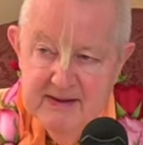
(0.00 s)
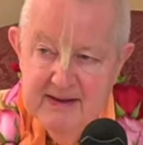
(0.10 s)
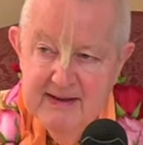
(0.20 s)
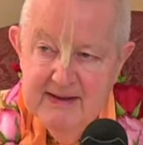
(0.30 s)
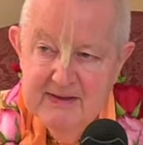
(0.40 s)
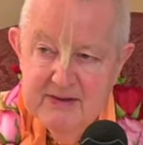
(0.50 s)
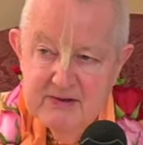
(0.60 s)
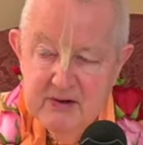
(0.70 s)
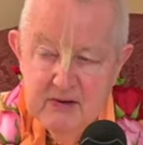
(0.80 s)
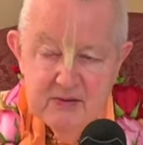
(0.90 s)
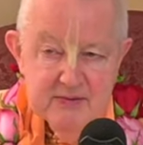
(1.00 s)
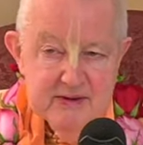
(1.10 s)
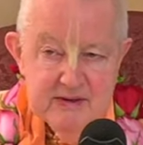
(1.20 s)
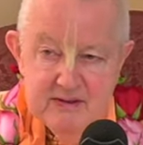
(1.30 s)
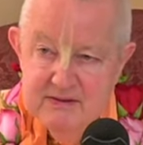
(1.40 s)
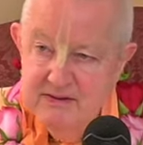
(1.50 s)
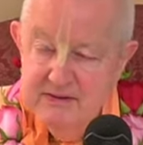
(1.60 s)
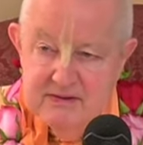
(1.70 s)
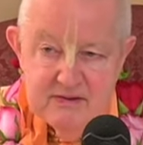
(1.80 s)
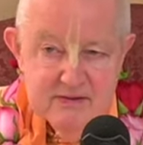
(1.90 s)
There's always
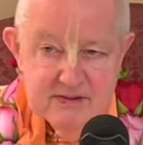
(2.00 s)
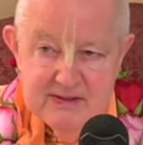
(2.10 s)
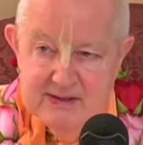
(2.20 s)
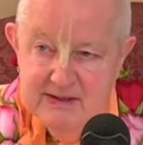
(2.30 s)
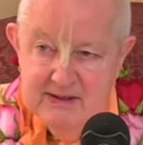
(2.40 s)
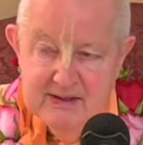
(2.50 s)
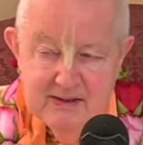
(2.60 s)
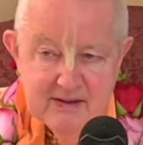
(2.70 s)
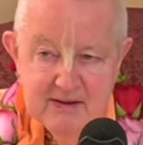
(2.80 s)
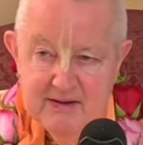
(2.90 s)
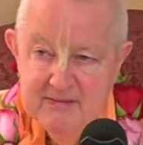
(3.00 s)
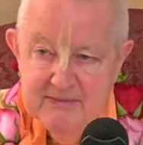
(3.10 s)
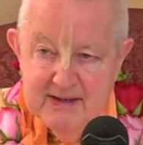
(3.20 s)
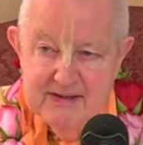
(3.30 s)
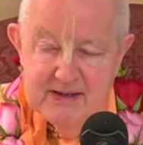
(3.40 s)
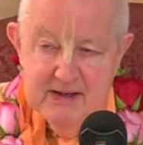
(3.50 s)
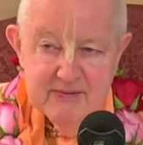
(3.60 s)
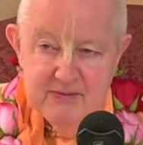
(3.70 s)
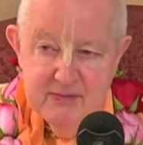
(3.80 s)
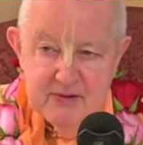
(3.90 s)
the mixing of the
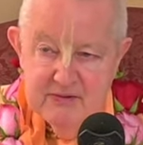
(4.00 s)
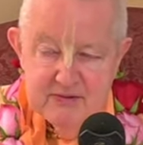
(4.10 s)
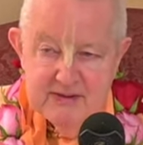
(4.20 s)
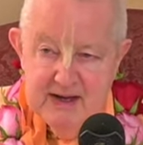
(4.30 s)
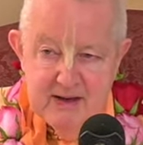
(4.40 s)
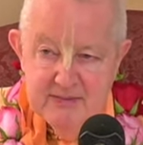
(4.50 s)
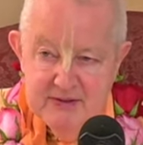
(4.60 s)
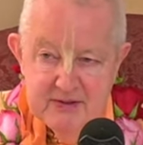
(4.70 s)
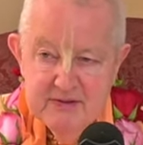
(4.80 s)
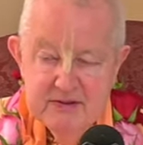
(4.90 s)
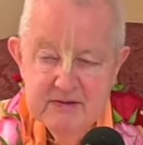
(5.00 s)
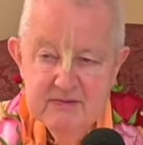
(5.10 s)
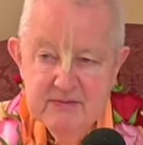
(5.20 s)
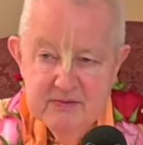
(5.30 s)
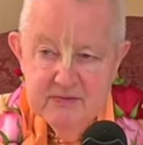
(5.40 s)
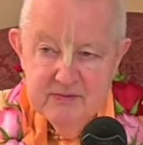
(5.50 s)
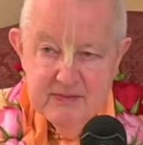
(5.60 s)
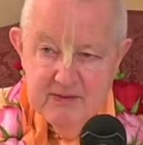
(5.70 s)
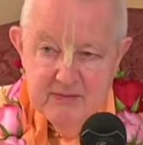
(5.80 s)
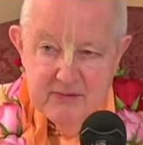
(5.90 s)
modes and competition for
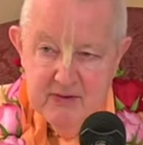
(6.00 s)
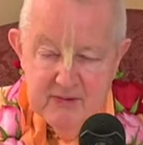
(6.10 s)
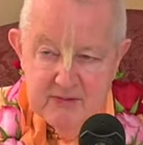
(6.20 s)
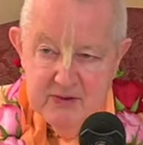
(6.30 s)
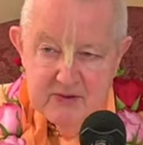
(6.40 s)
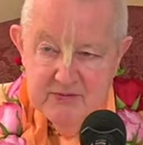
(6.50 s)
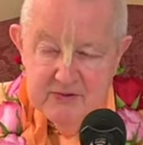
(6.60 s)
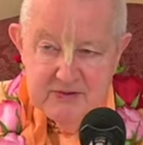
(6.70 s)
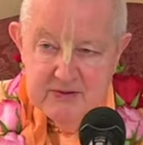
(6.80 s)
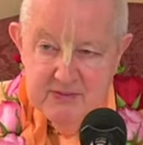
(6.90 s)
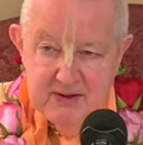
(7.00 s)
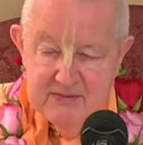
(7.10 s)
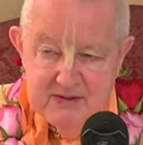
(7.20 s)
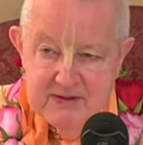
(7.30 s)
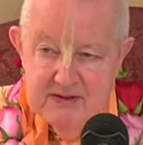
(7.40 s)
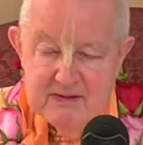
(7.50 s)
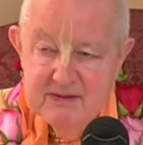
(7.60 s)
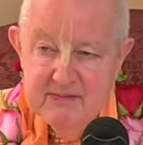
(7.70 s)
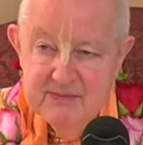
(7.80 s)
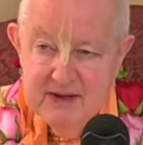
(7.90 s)
the modes for supremacy, and
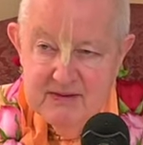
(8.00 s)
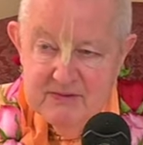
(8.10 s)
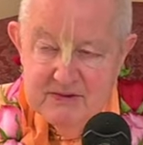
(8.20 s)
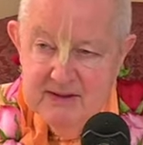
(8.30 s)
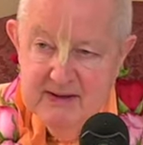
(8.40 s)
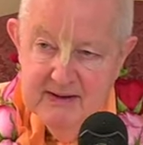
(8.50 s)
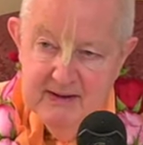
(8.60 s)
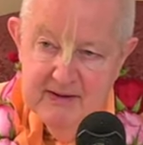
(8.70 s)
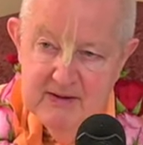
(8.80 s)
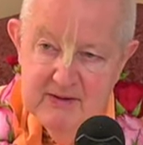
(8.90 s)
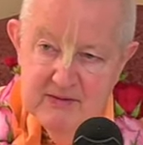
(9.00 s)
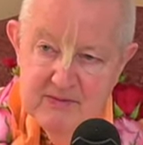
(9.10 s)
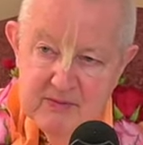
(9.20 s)
sometimes mode of